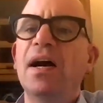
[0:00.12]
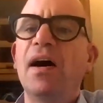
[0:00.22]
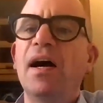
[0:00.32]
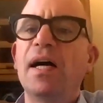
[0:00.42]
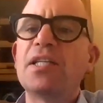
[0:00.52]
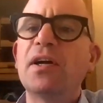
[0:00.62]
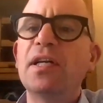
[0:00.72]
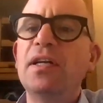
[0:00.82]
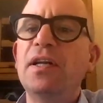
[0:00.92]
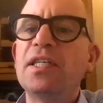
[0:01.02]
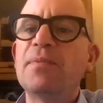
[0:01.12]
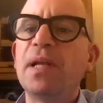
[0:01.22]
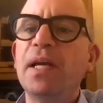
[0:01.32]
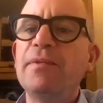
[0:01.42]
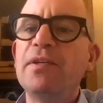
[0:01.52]
I started learning to
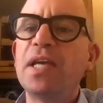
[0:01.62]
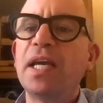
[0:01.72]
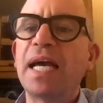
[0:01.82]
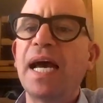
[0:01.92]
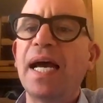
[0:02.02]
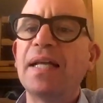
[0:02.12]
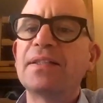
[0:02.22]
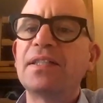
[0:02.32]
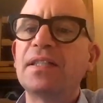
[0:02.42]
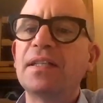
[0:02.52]
play music at